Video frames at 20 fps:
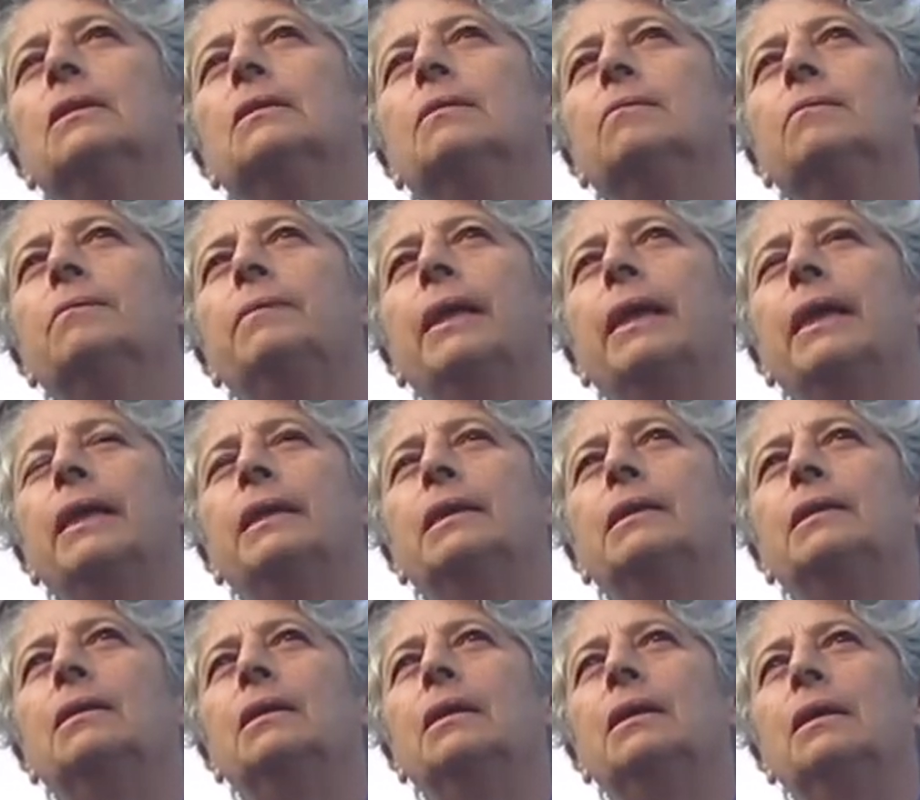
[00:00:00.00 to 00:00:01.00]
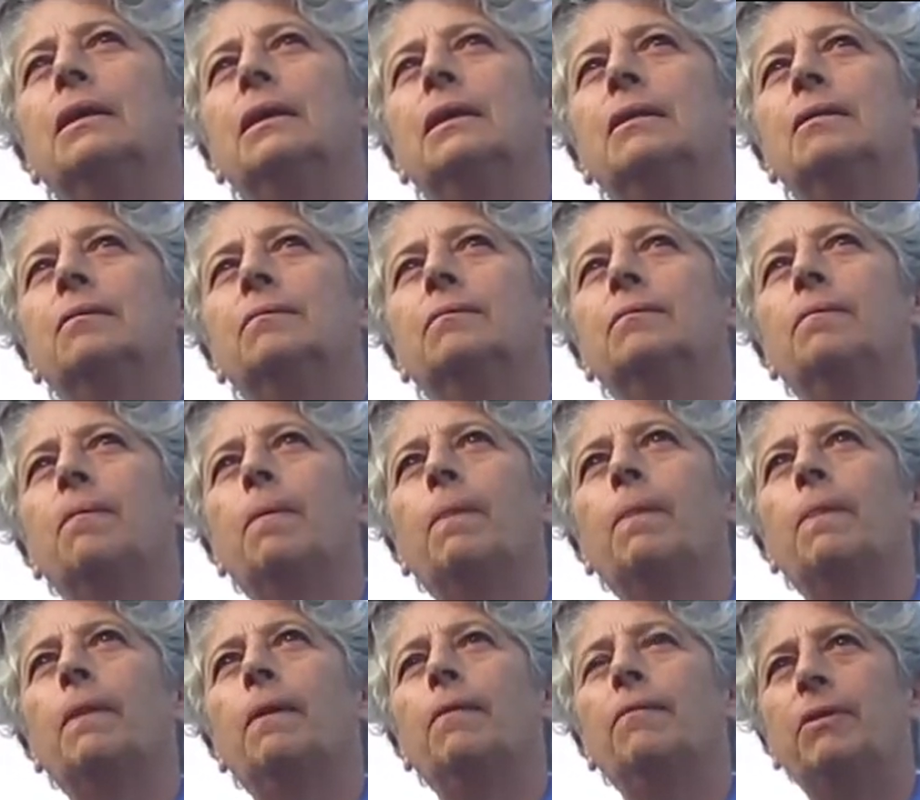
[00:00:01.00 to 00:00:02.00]
But
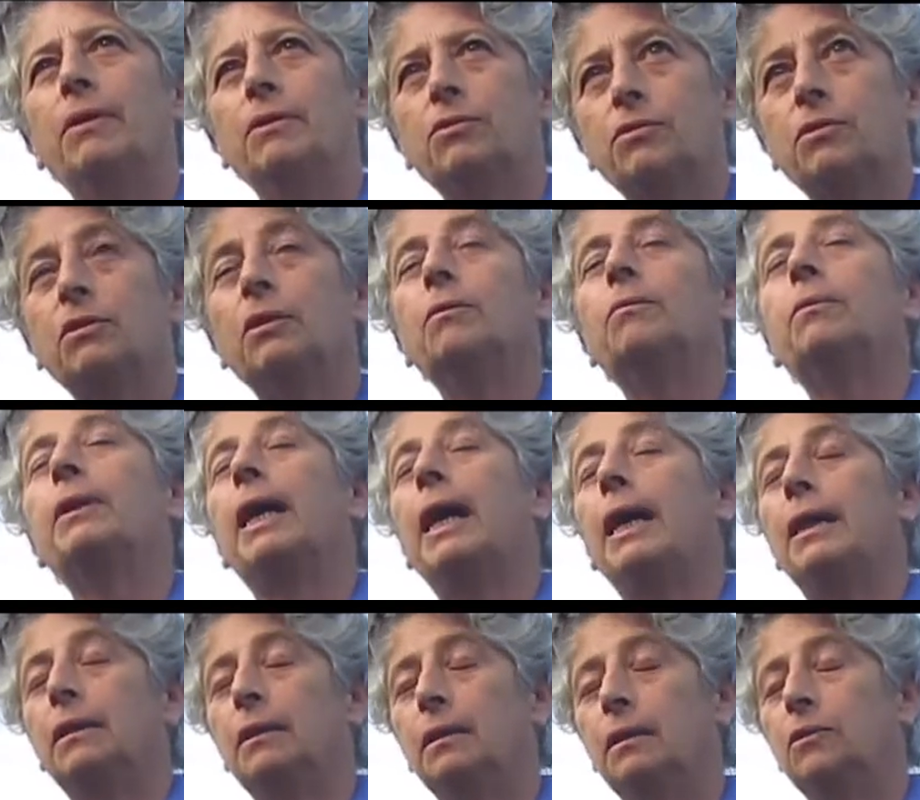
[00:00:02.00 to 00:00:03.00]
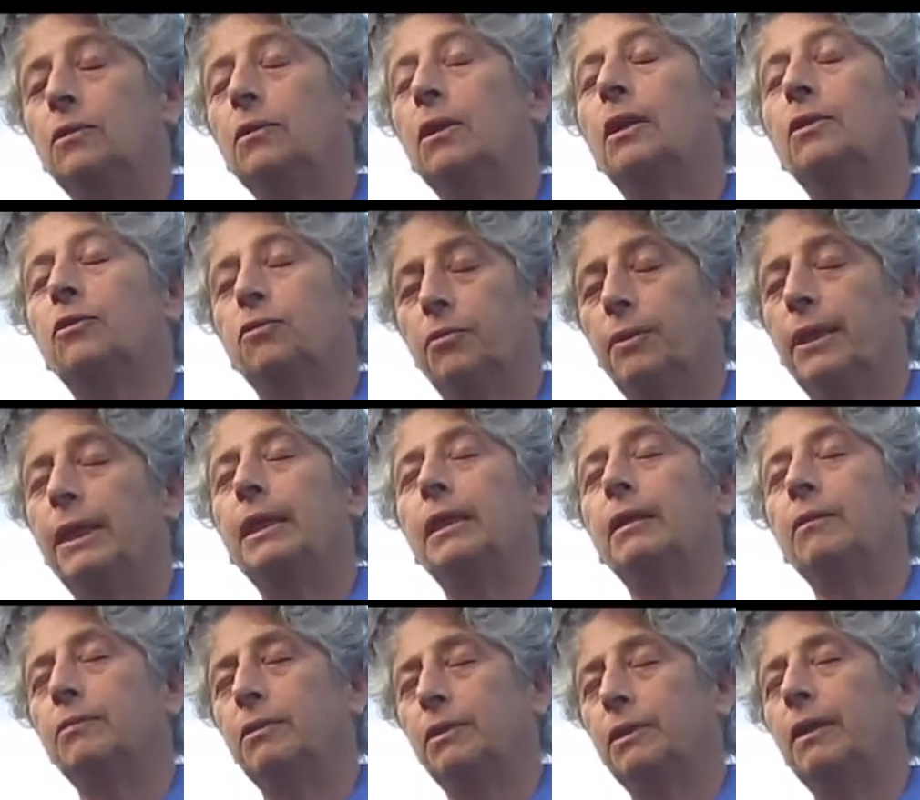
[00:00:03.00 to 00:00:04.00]
eventually we had a
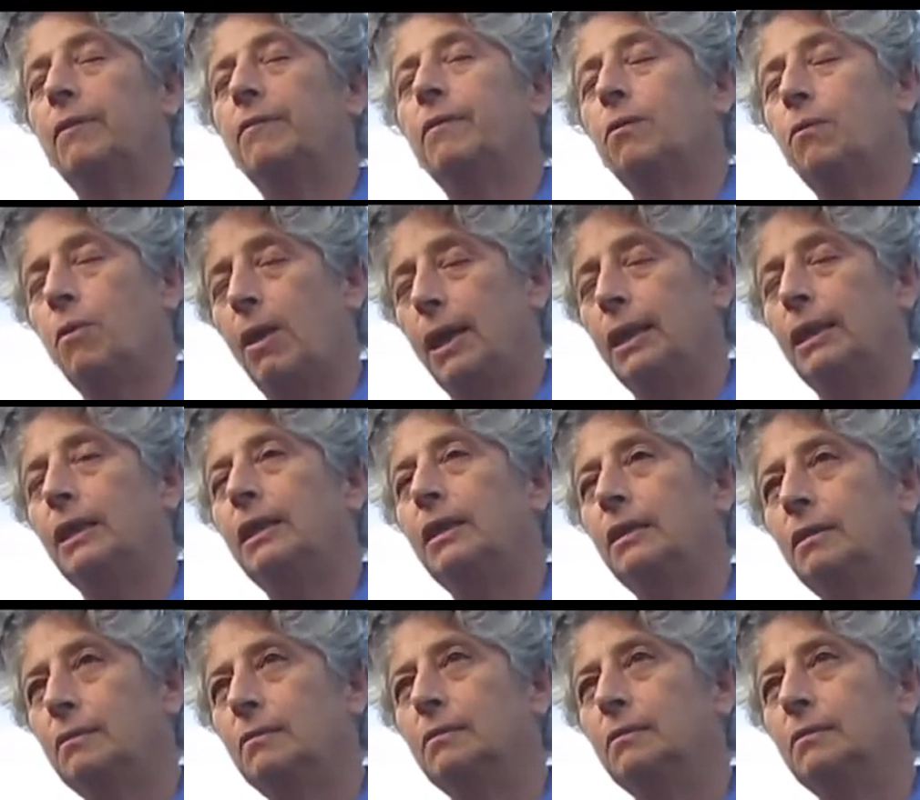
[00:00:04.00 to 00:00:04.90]
training with David Wiley,